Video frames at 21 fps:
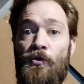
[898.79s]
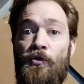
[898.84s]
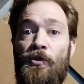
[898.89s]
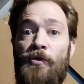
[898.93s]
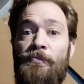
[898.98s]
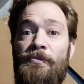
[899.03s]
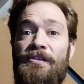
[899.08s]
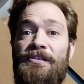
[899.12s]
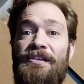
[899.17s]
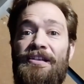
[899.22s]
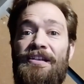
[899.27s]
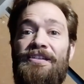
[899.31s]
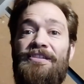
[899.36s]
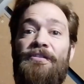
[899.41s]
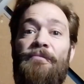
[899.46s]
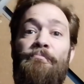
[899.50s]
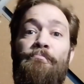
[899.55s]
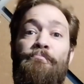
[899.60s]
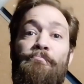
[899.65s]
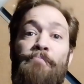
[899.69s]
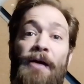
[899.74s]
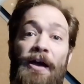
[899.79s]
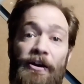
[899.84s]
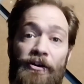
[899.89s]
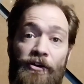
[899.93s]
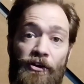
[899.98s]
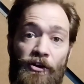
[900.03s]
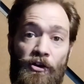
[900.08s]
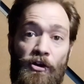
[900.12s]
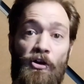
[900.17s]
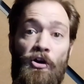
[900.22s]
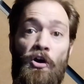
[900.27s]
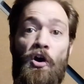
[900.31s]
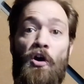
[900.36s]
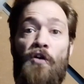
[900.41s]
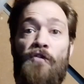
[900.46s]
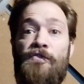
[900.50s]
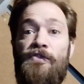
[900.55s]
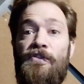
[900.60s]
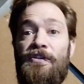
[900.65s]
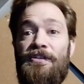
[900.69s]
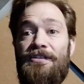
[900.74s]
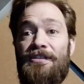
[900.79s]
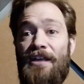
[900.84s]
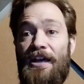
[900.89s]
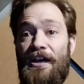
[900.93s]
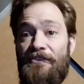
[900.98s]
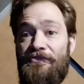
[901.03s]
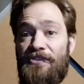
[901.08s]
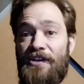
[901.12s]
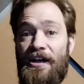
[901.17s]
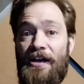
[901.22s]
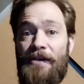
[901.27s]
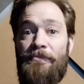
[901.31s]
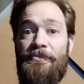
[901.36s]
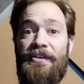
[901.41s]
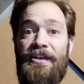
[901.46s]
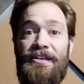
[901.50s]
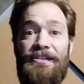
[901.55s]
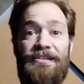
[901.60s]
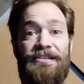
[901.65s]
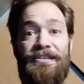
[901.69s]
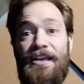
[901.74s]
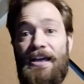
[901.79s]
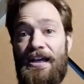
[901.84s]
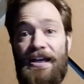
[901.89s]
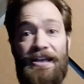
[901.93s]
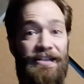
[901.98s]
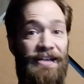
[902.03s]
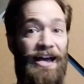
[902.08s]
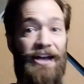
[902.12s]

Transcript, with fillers: would be seen as a better over its lifetime than, say, a